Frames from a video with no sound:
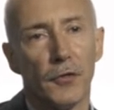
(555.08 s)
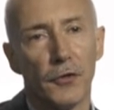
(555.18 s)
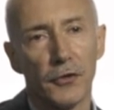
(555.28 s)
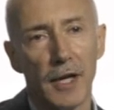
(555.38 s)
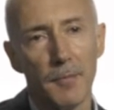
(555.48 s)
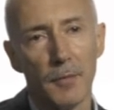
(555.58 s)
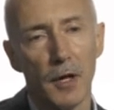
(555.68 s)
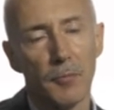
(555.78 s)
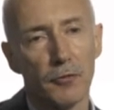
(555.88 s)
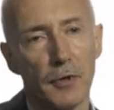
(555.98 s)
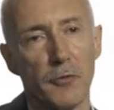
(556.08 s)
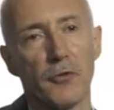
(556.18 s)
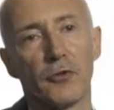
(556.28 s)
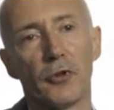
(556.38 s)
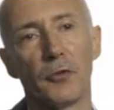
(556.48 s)
The same
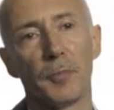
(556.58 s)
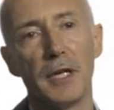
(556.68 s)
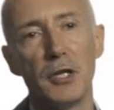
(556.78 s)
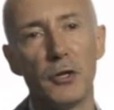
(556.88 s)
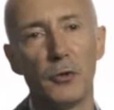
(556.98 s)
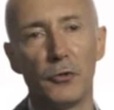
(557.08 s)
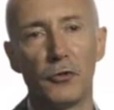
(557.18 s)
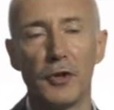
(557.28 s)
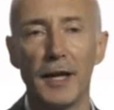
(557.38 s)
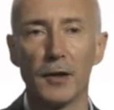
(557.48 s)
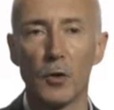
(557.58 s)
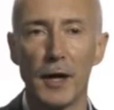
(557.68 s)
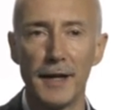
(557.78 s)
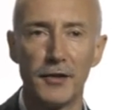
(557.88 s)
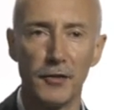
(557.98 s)
approach has been used in
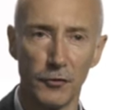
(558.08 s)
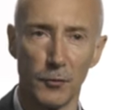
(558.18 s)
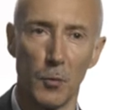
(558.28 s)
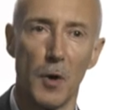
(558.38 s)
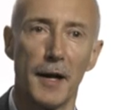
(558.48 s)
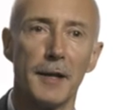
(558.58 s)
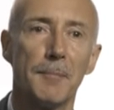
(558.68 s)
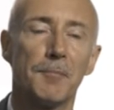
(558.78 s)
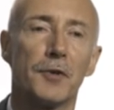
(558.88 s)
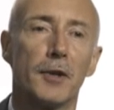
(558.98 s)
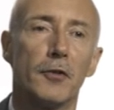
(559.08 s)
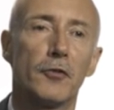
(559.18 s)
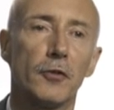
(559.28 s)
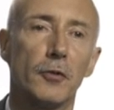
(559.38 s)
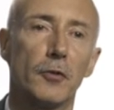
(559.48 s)
quite a different way
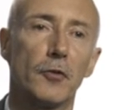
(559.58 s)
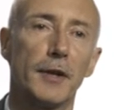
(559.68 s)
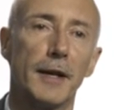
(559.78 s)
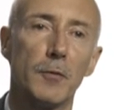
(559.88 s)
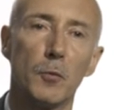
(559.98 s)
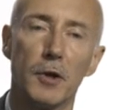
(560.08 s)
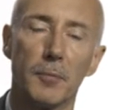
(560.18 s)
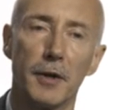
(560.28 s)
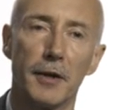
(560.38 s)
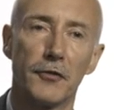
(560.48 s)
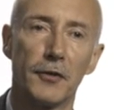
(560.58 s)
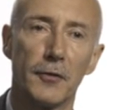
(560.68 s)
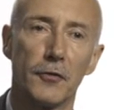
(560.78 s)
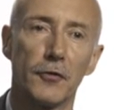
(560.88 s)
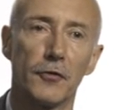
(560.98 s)
to create workplace
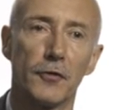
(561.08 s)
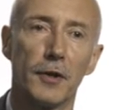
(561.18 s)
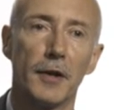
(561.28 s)
zones.